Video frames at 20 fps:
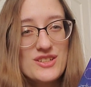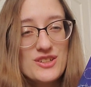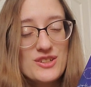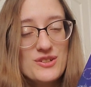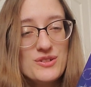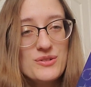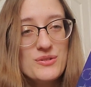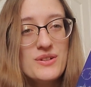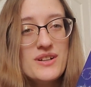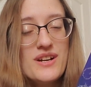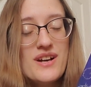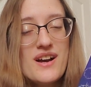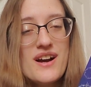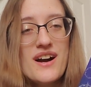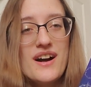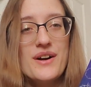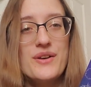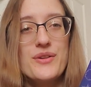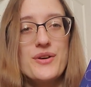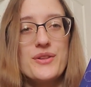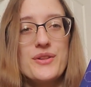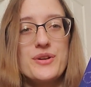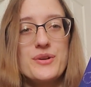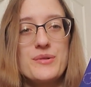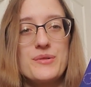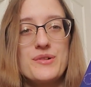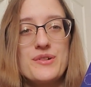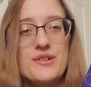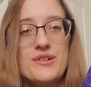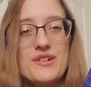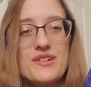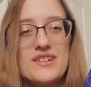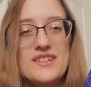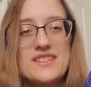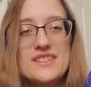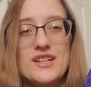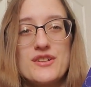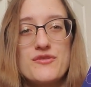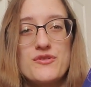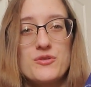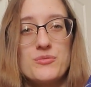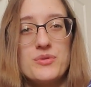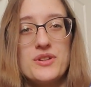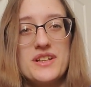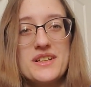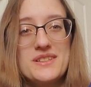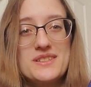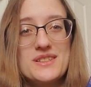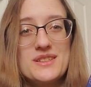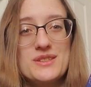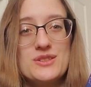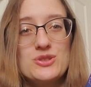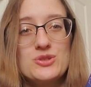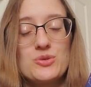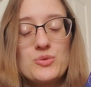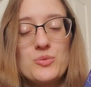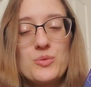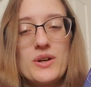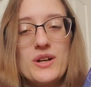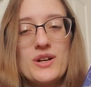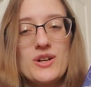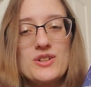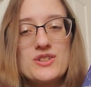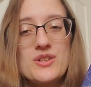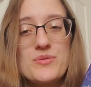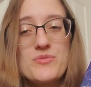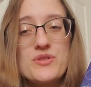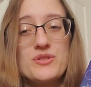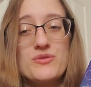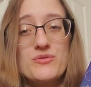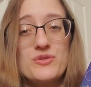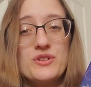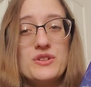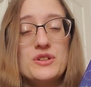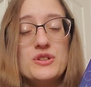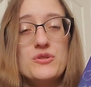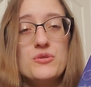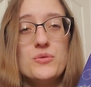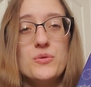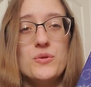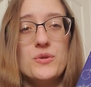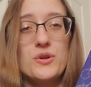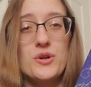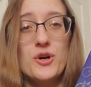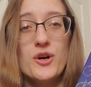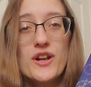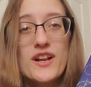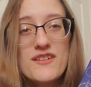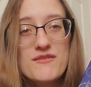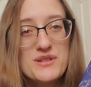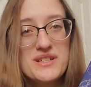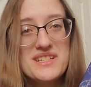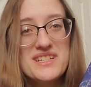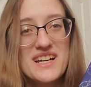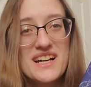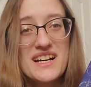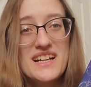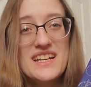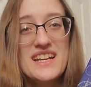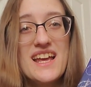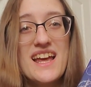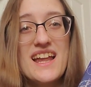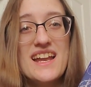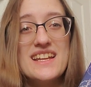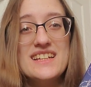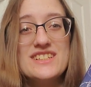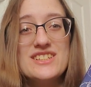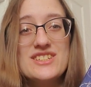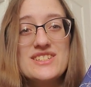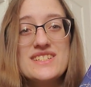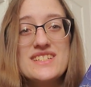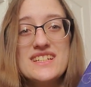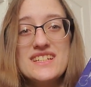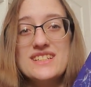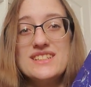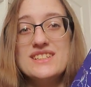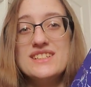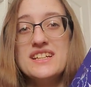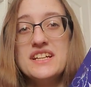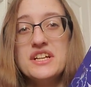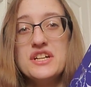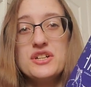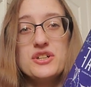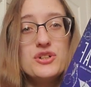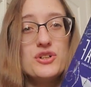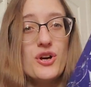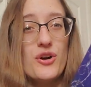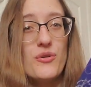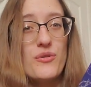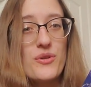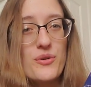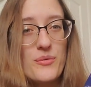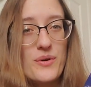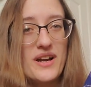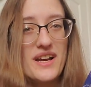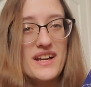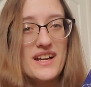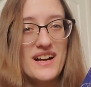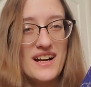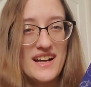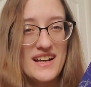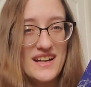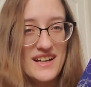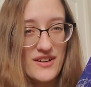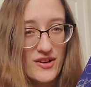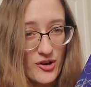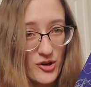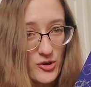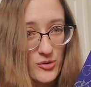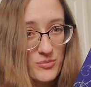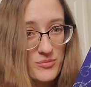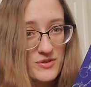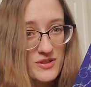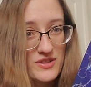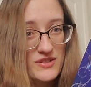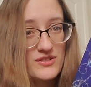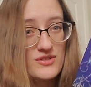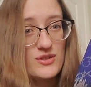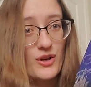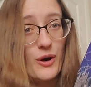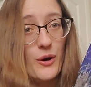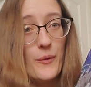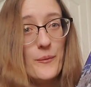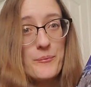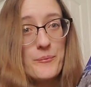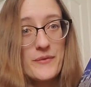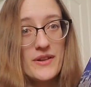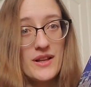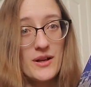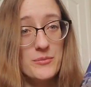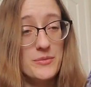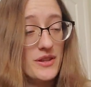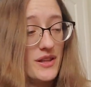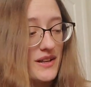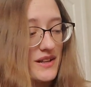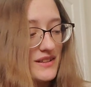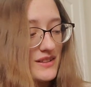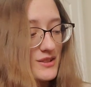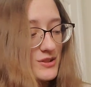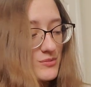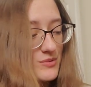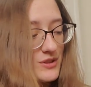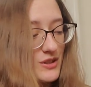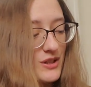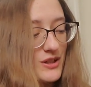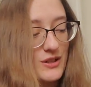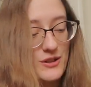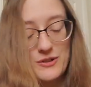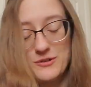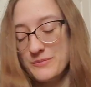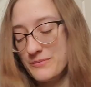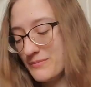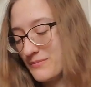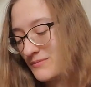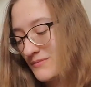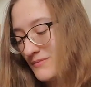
to I thought there were several places where something really cool could have been done and it just didn't go the way I had hoped. So I'll be letting this one go.